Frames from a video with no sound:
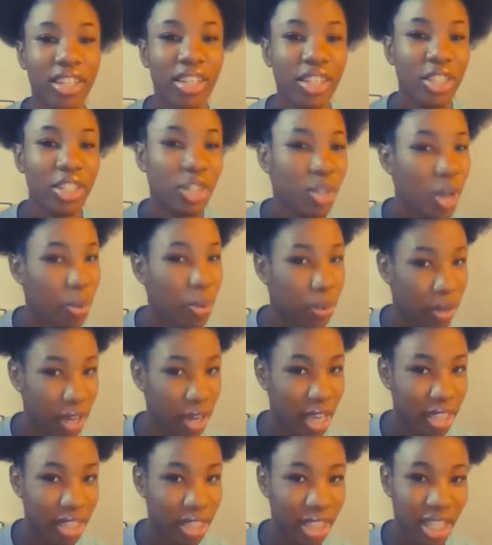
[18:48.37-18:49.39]
so I
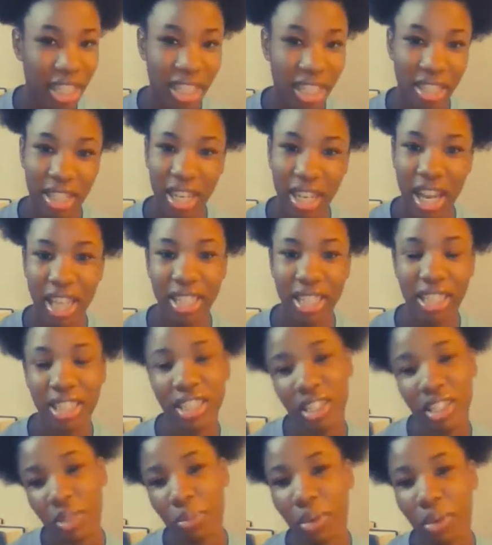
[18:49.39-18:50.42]
procrastinated, and then I
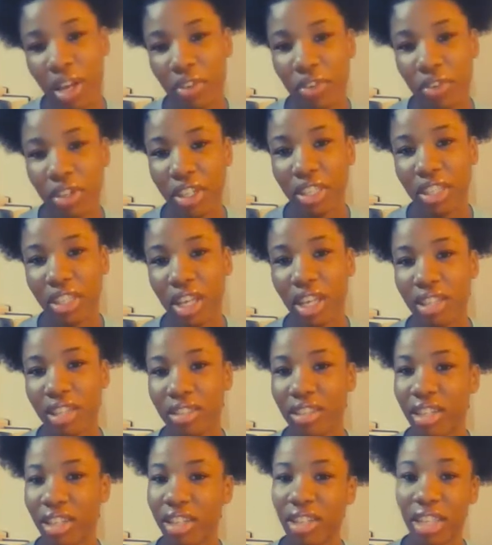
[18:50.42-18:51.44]
didn't apply for it because I
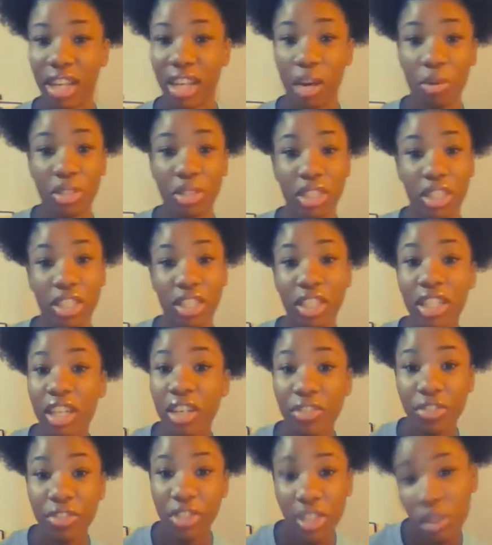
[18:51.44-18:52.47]
didn't think I was good
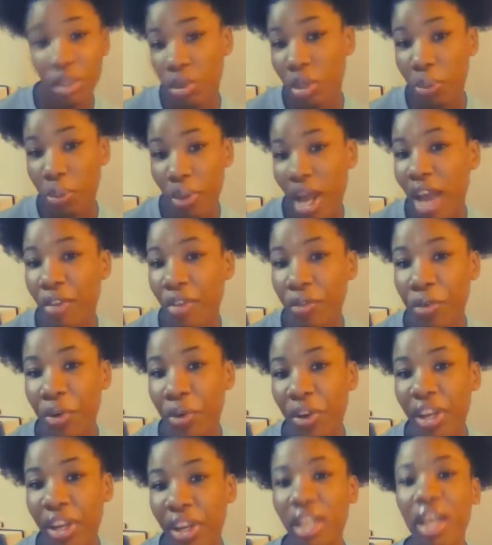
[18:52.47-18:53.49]
enough to apply
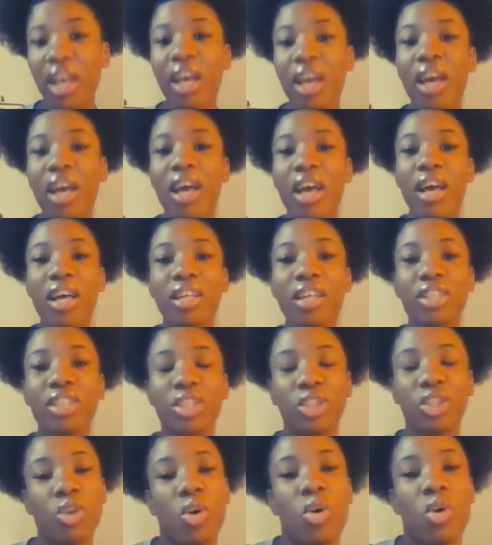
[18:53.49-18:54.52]
for it.
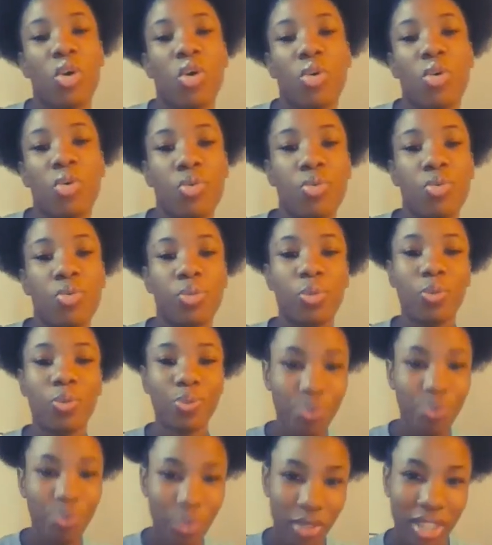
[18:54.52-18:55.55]
So
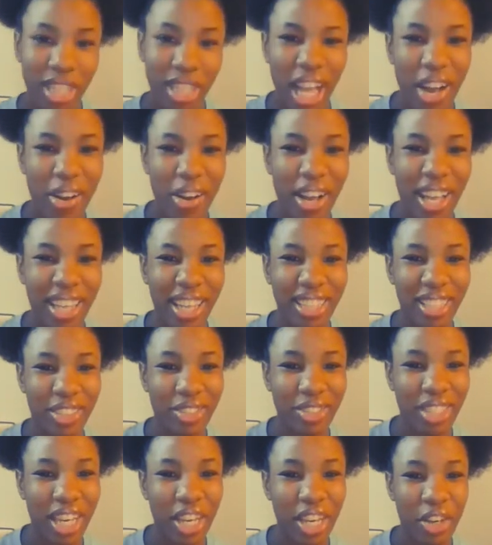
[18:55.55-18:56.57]
now I
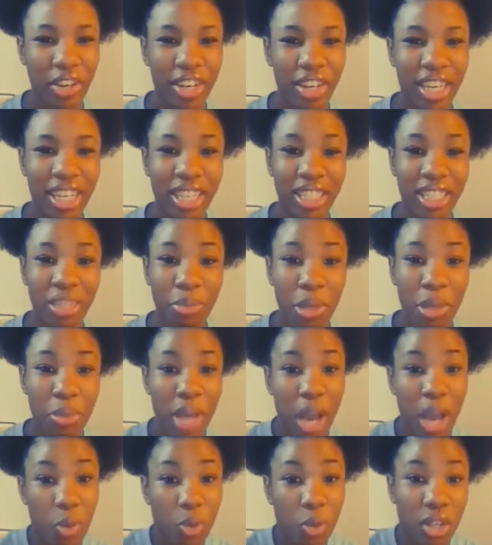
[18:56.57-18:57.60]
do kind of regret it, because maybe
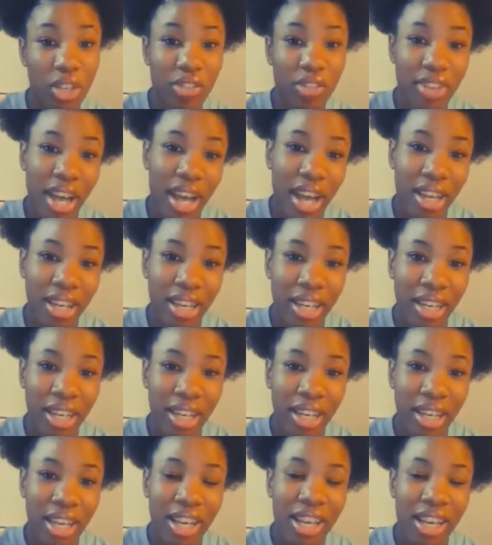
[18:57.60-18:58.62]
I would have gotten
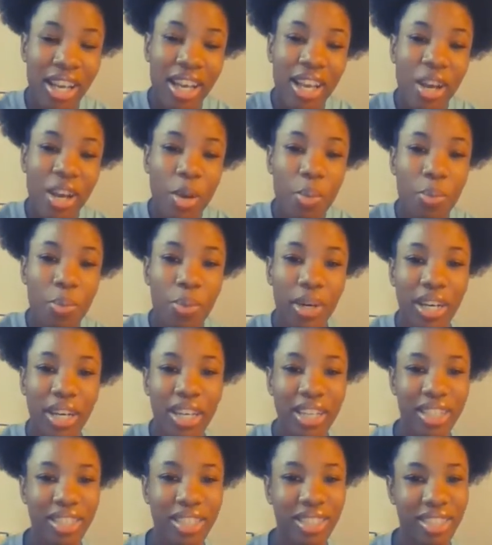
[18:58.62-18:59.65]
in,
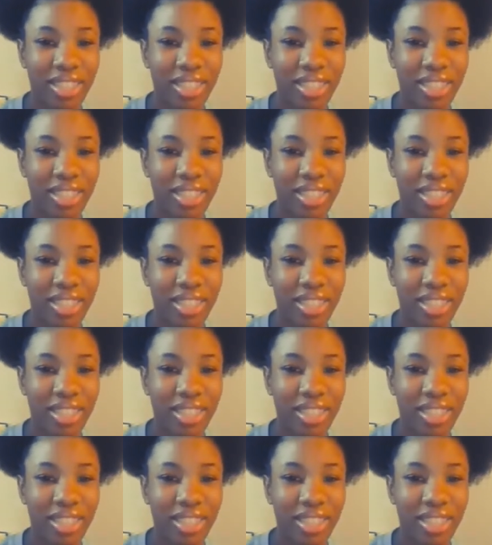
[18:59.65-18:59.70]
but